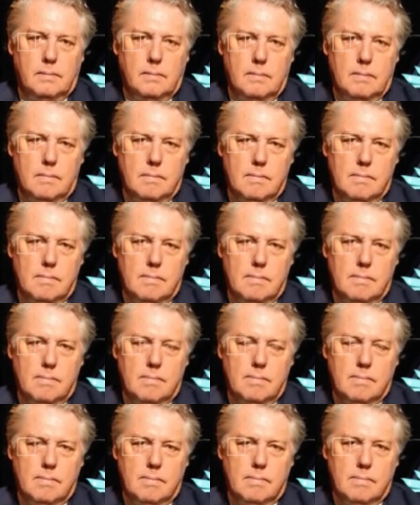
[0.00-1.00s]

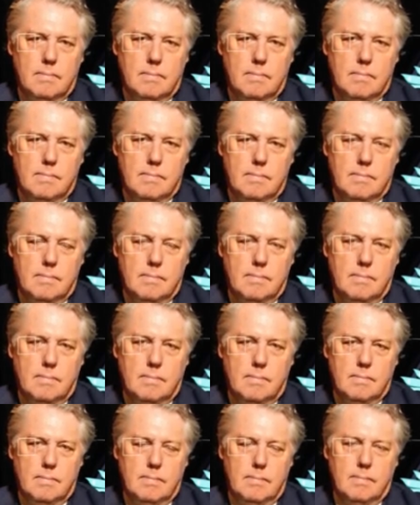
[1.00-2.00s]

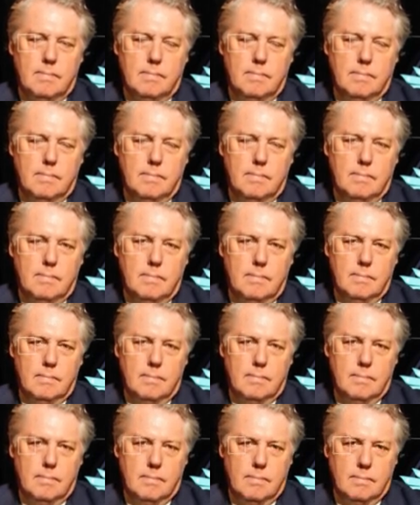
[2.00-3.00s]

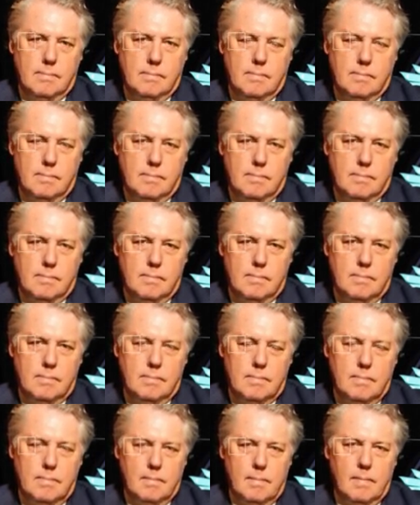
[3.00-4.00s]

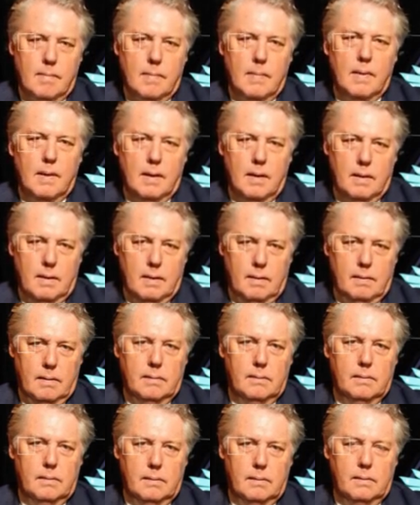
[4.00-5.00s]

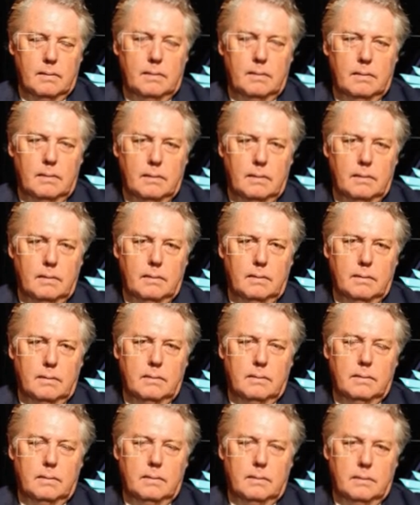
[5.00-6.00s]

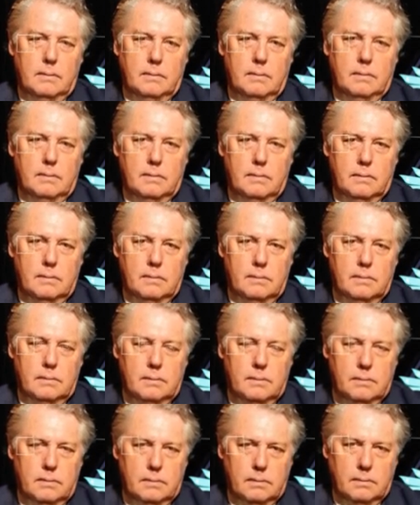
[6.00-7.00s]

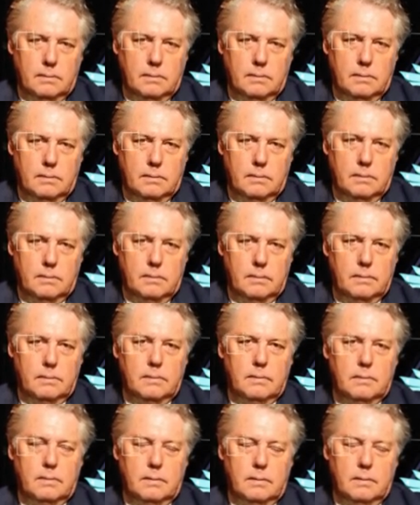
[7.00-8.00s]
This person isn't speaking.